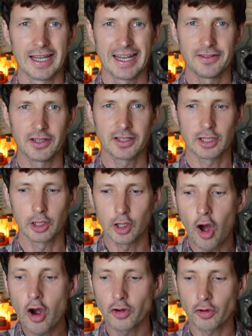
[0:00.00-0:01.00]
in this
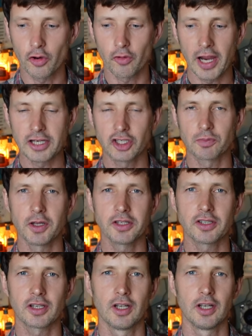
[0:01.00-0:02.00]
longer
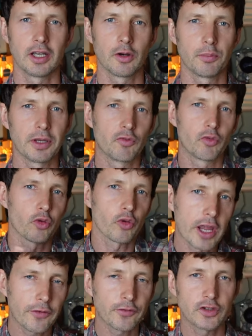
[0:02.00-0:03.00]
arrangement, it'll be
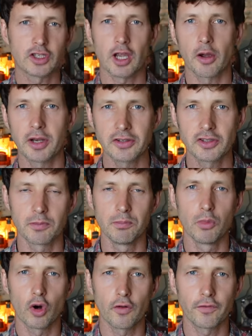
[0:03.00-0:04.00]
riffs going into
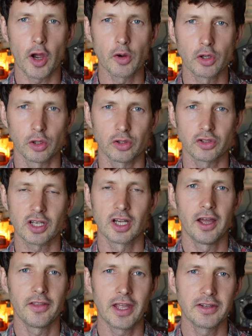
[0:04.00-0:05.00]
more vocals,
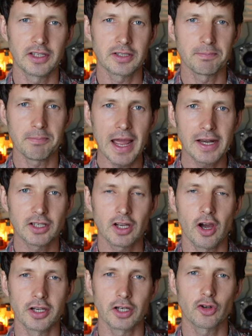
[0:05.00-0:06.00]
and then these mad
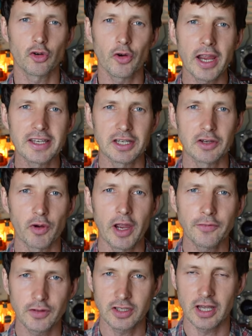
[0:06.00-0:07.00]
kind of crazy
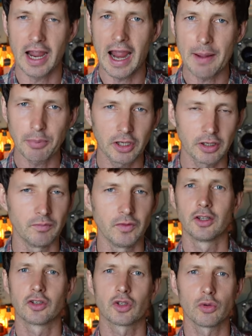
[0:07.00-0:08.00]
riffs that happen, and
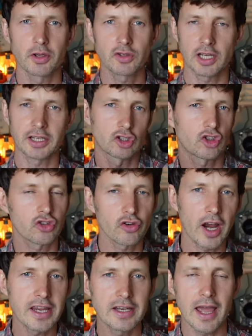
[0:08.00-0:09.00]
there's almost like a
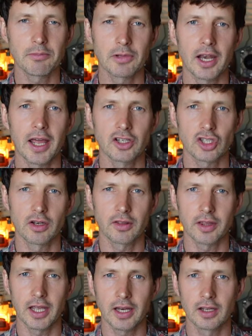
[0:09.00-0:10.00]
train emulation
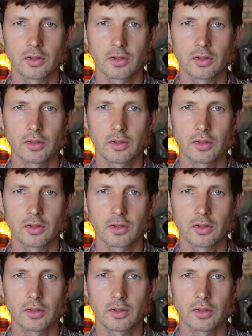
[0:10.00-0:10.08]
thing.